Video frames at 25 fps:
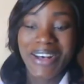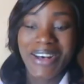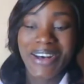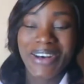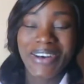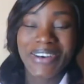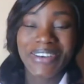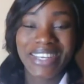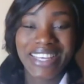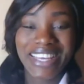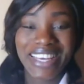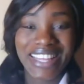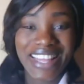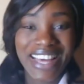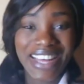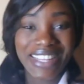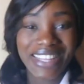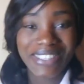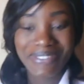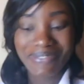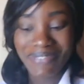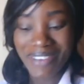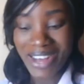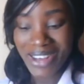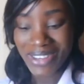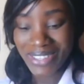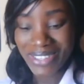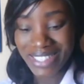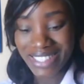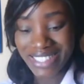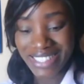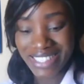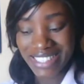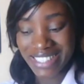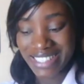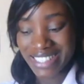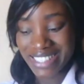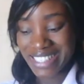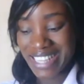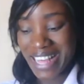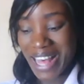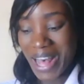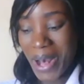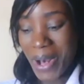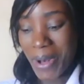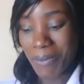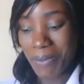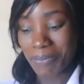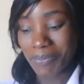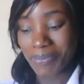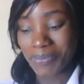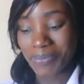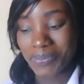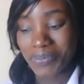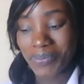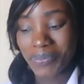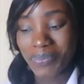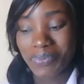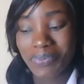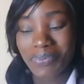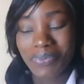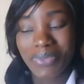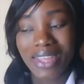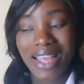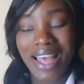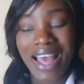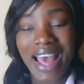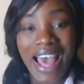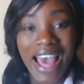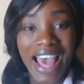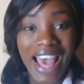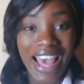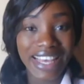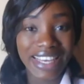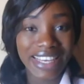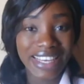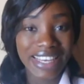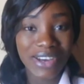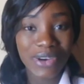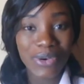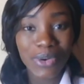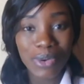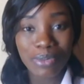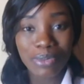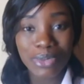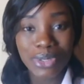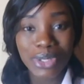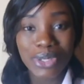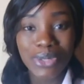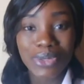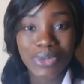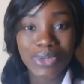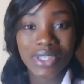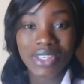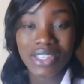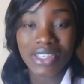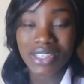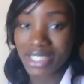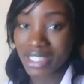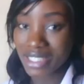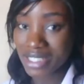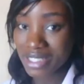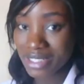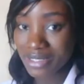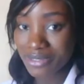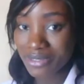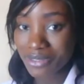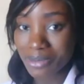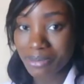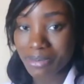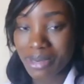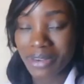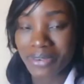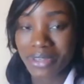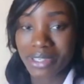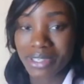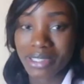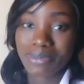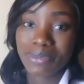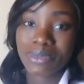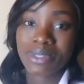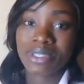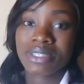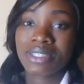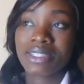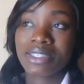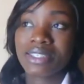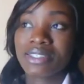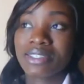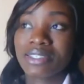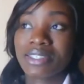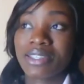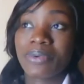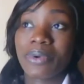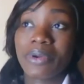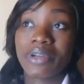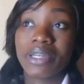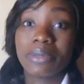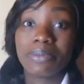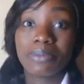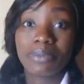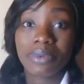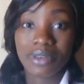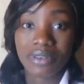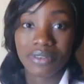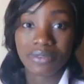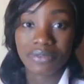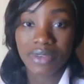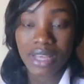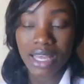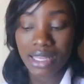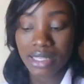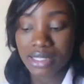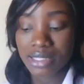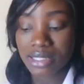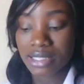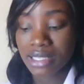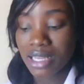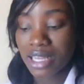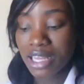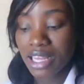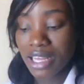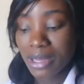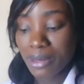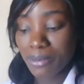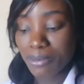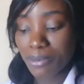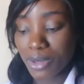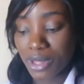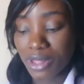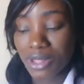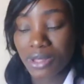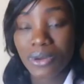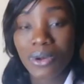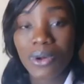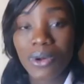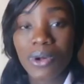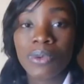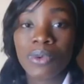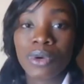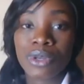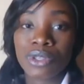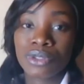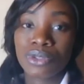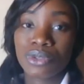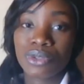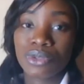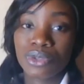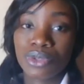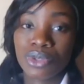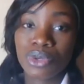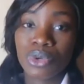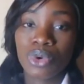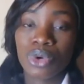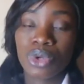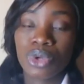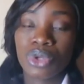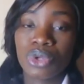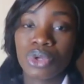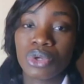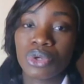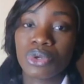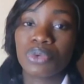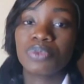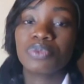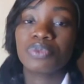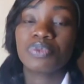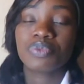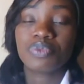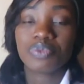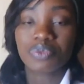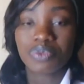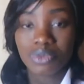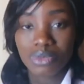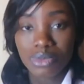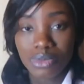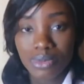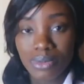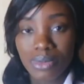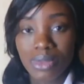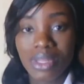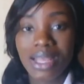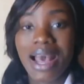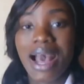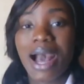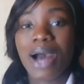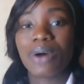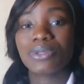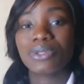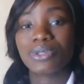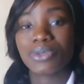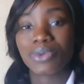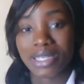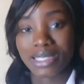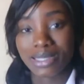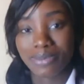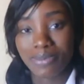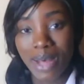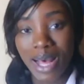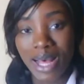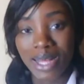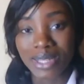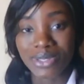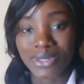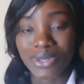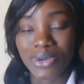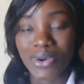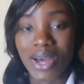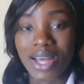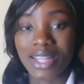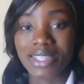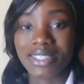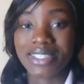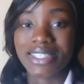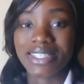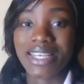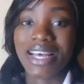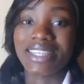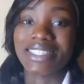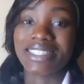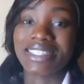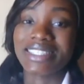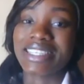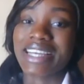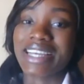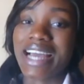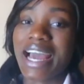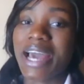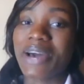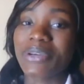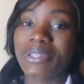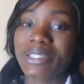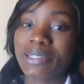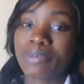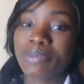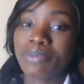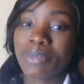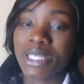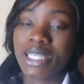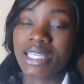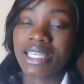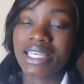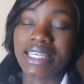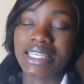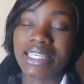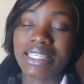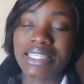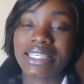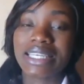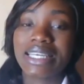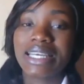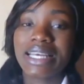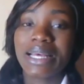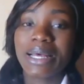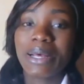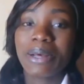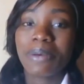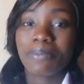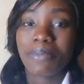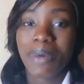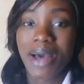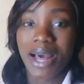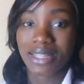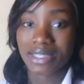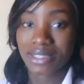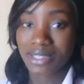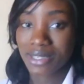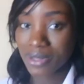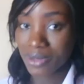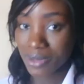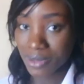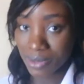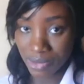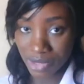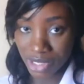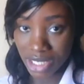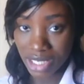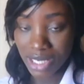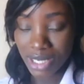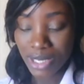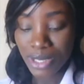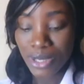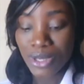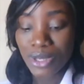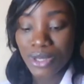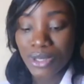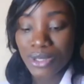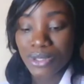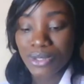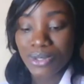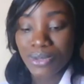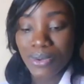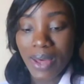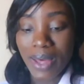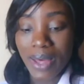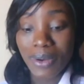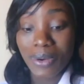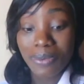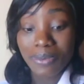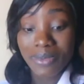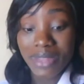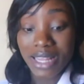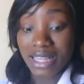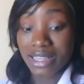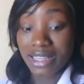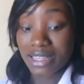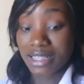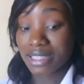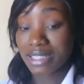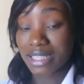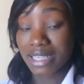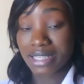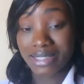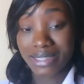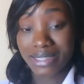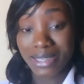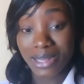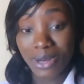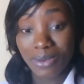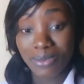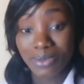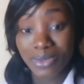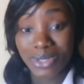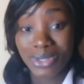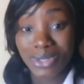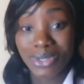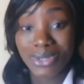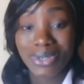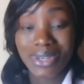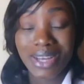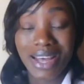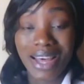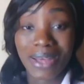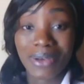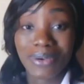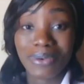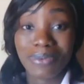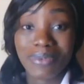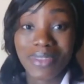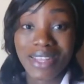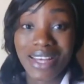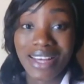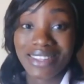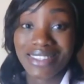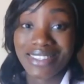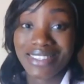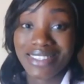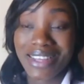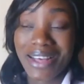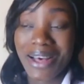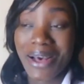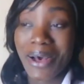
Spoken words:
Okay, that's about it. I hope you learned from my responses. They weren't perfect, but the goal was to show you how to expand your answers in the IELTS Speaking Part 3. So I hope that this has helped you. I hope that